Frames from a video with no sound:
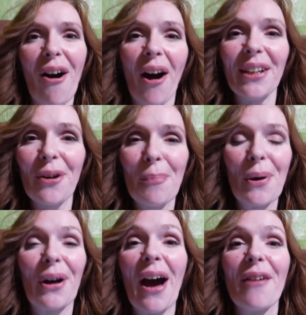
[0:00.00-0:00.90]

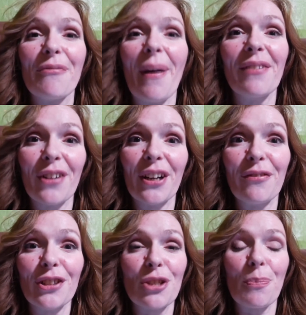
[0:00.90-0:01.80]
audiobook of my very
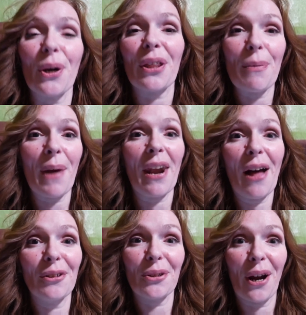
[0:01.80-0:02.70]
first book, The
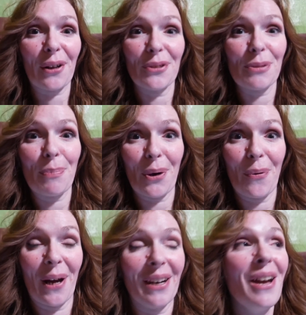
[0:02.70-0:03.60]
Penhaligon Chronicles book
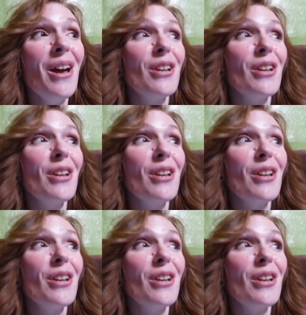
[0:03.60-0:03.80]
one.